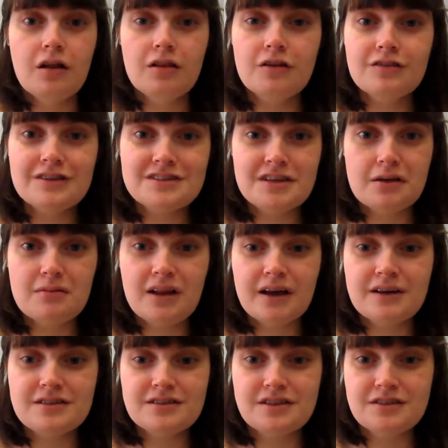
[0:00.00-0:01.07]
Along the same
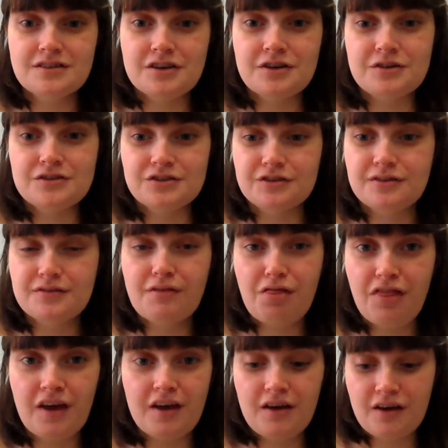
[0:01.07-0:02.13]
lines as those sort of
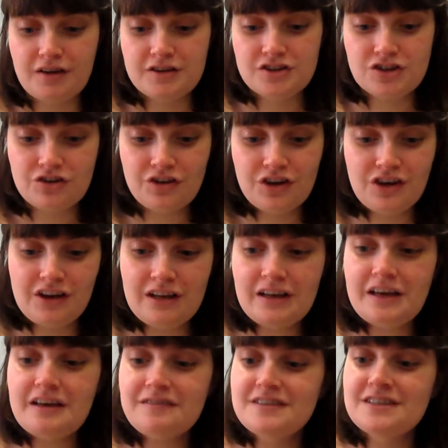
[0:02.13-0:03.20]
thicker, chunkier
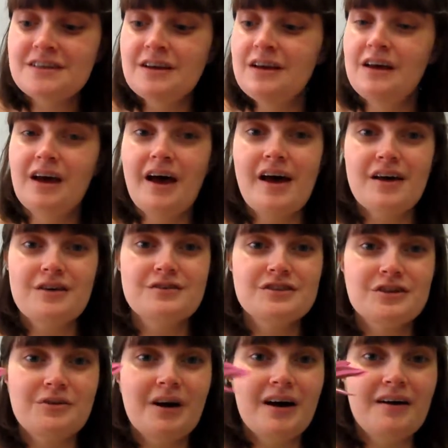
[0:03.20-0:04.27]
leaves, I
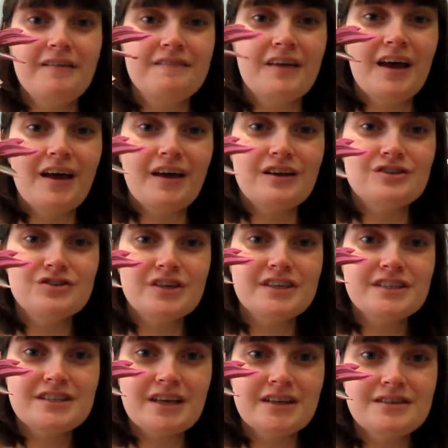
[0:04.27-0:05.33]
also have a
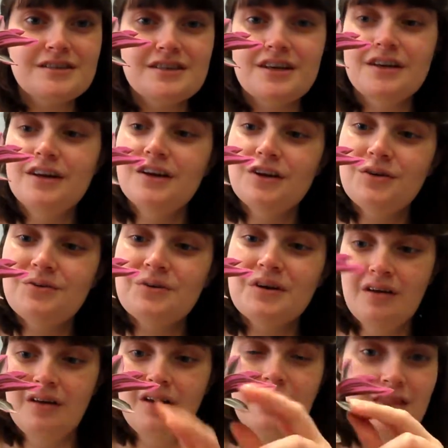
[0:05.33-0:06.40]
Tradescantia Nanouk.
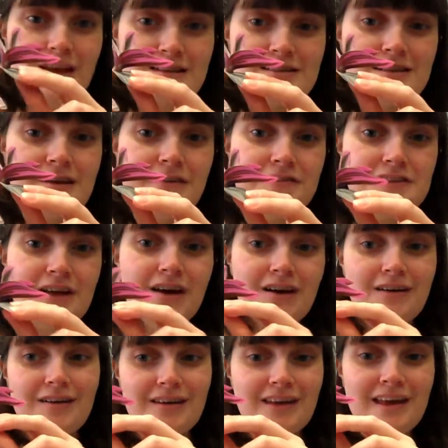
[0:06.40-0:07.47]
These leaves
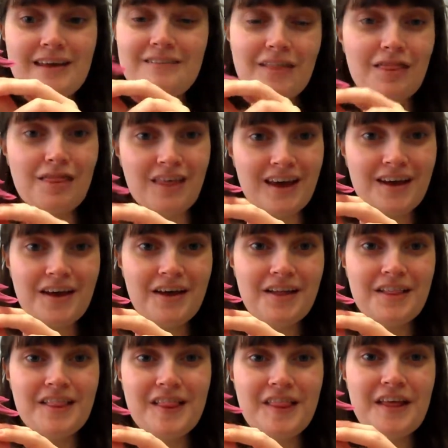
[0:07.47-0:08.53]
are even
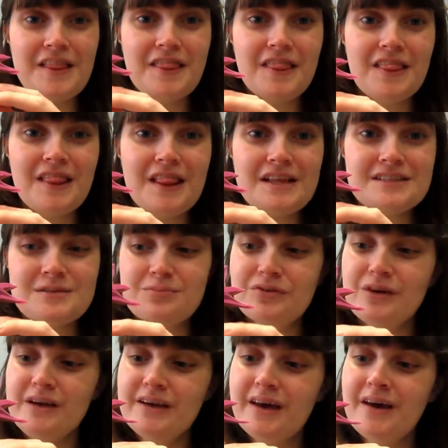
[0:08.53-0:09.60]
thicker than the
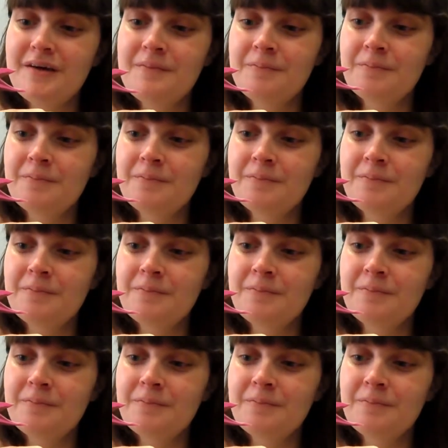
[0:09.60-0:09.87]
Zebrina,